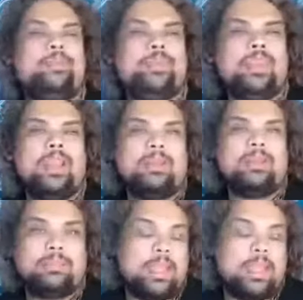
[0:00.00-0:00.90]
you
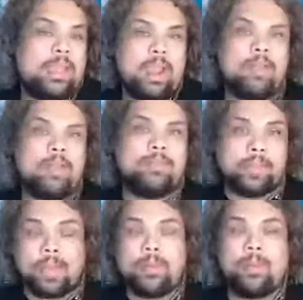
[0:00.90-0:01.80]
know, taken care of? They
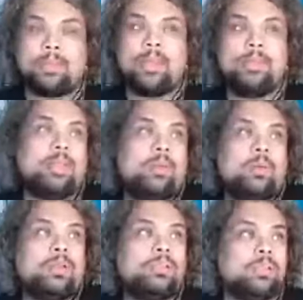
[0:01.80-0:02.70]
don't
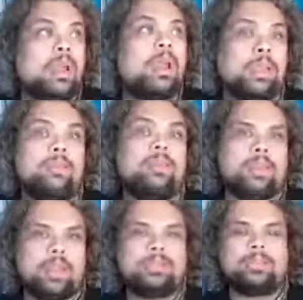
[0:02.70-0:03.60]
want to not give you
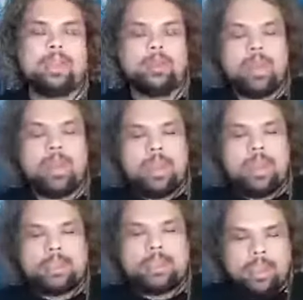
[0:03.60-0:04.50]
that. So
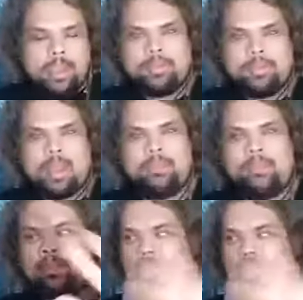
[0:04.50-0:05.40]
take care of
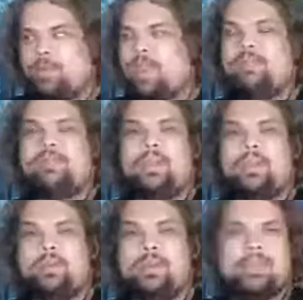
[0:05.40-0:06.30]
them, they will care for
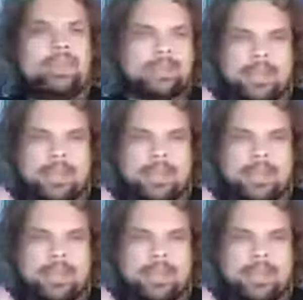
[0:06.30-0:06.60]
you. And that's